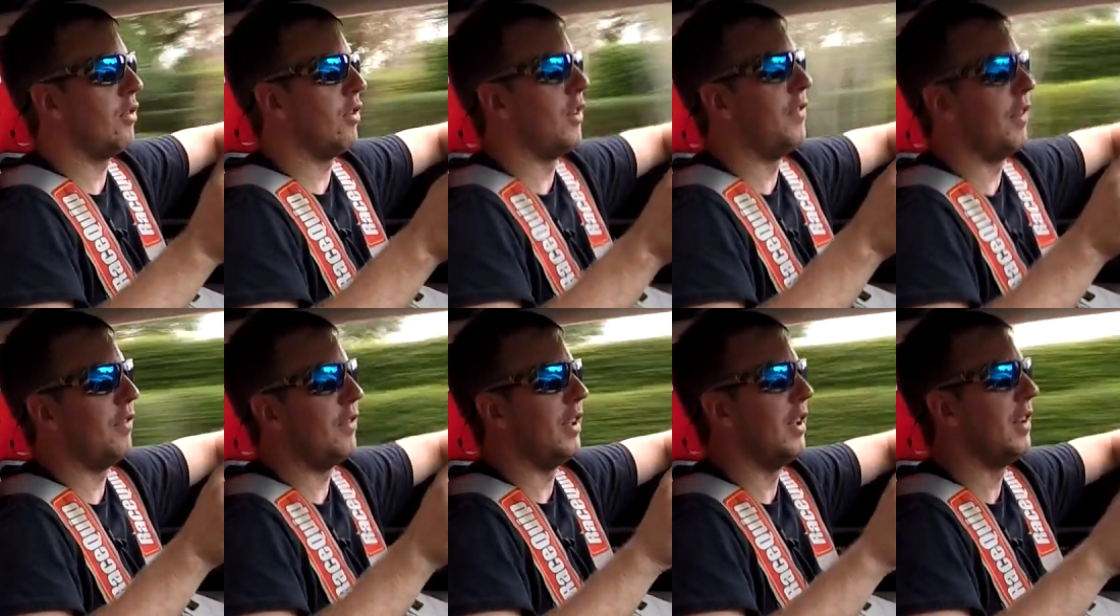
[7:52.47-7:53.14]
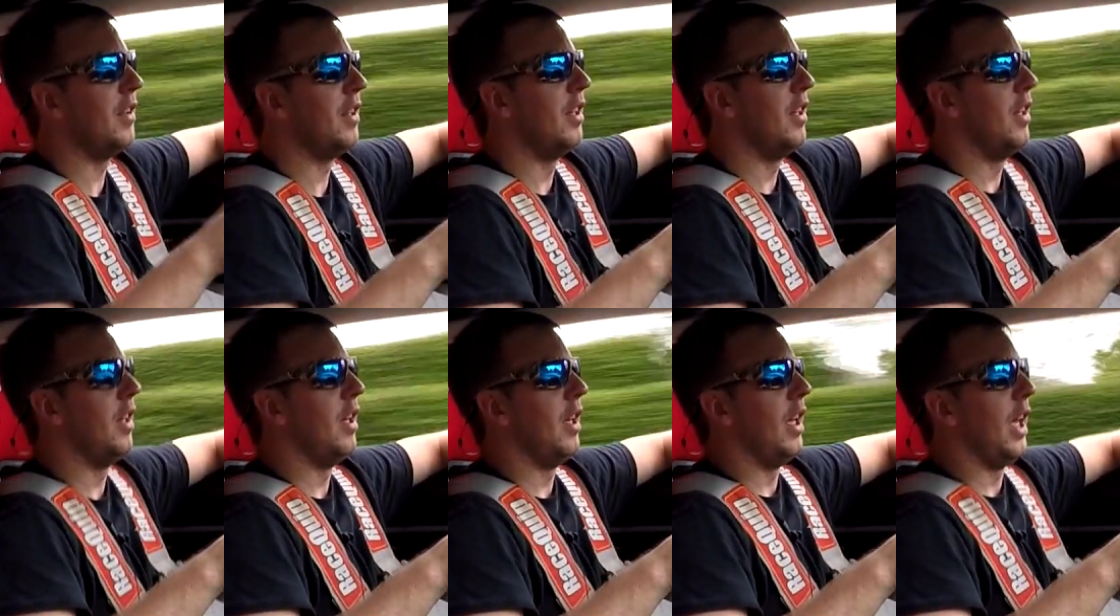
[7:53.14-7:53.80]
350.
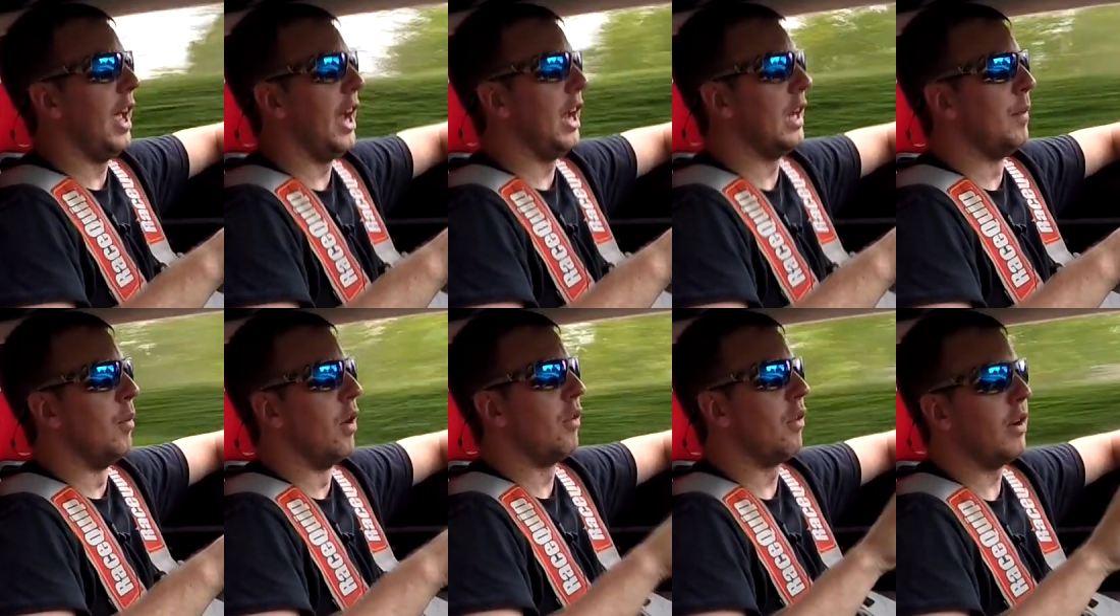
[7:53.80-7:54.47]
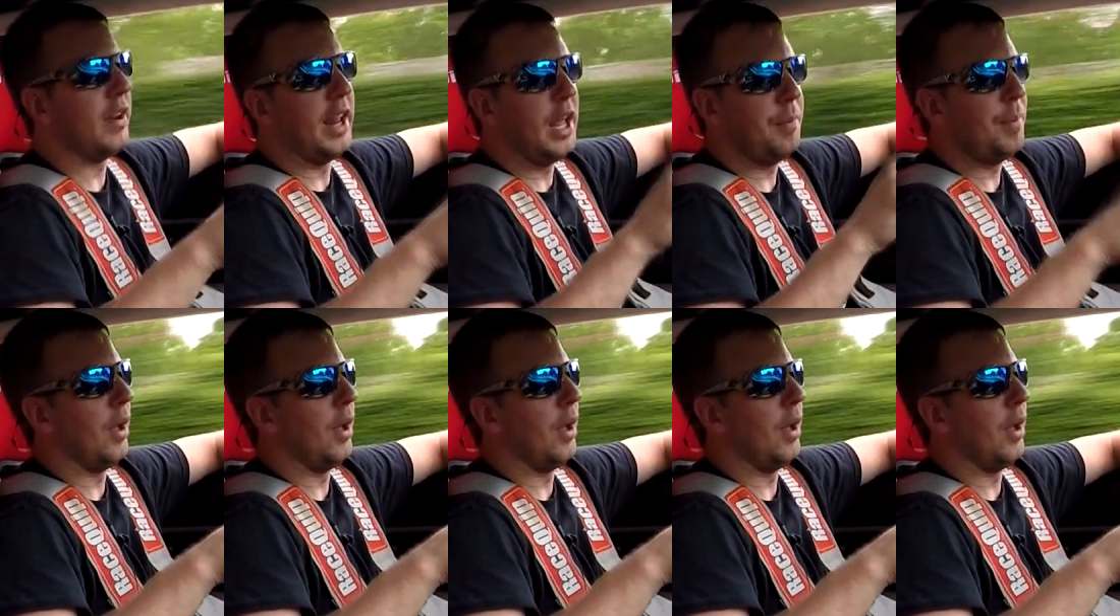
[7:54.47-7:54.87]
And I'm only running 8